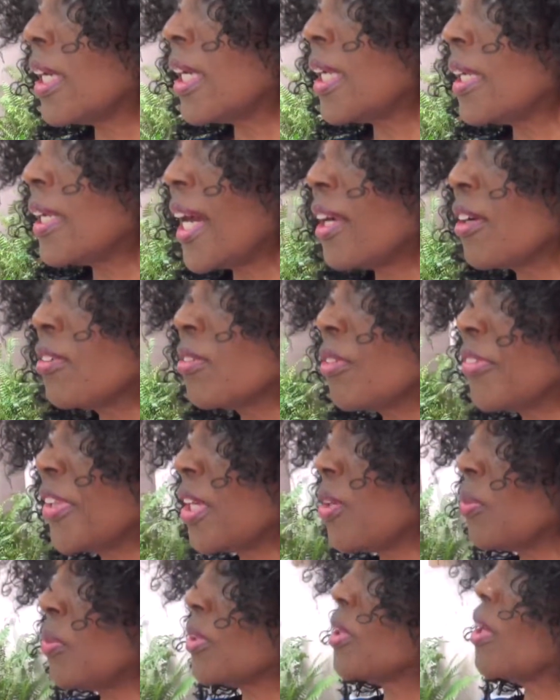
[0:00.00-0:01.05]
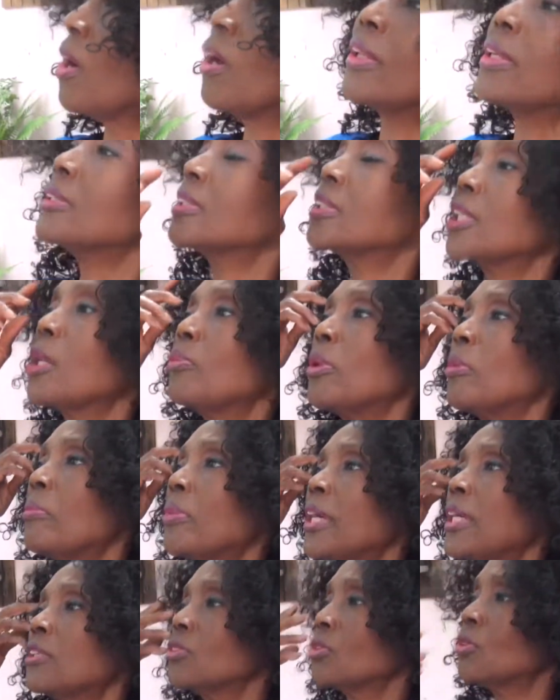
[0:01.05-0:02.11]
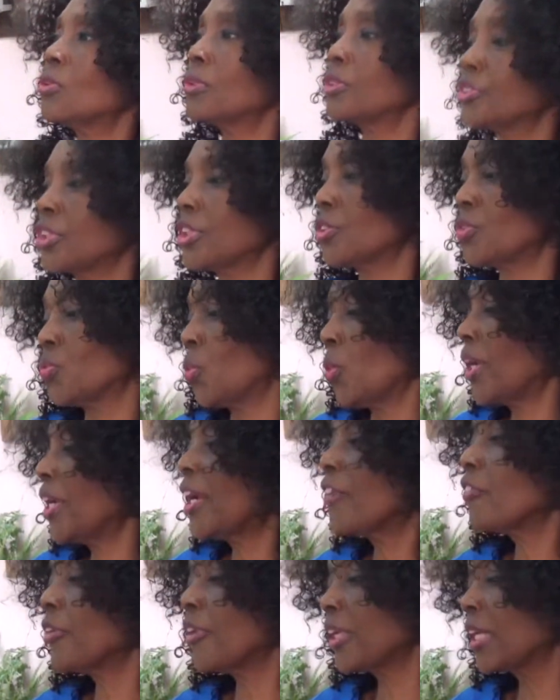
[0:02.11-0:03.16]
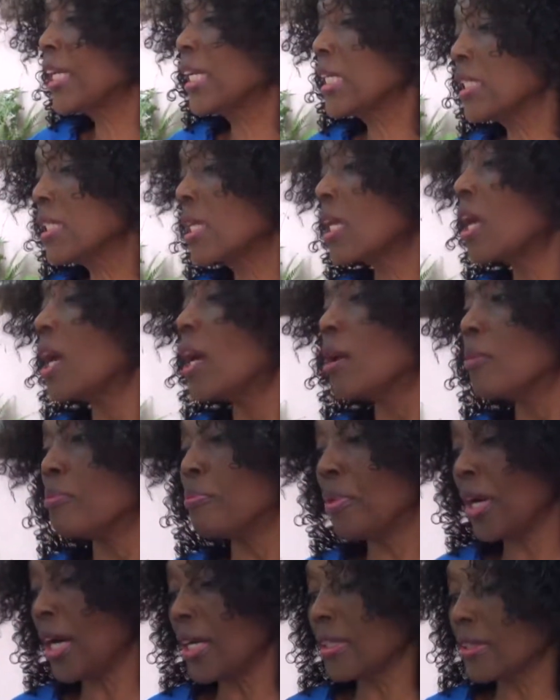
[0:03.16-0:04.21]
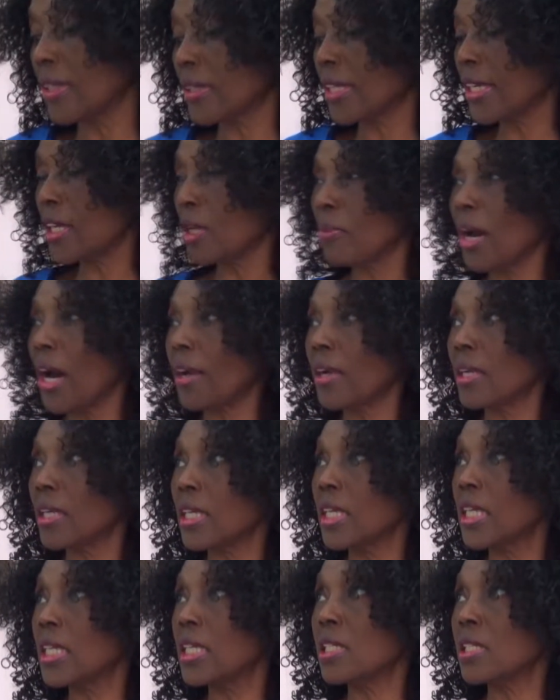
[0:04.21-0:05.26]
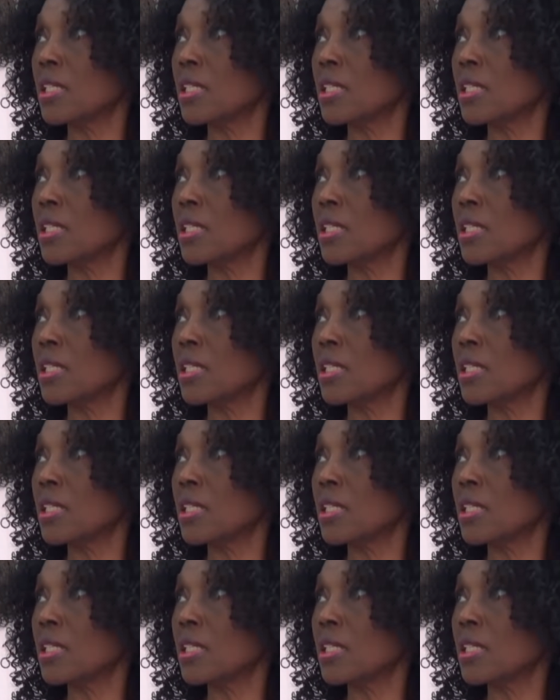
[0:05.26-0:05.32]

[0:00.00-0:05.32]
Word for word: And I don't know if they would call it supplement or just whatever it is. But the thing about it is...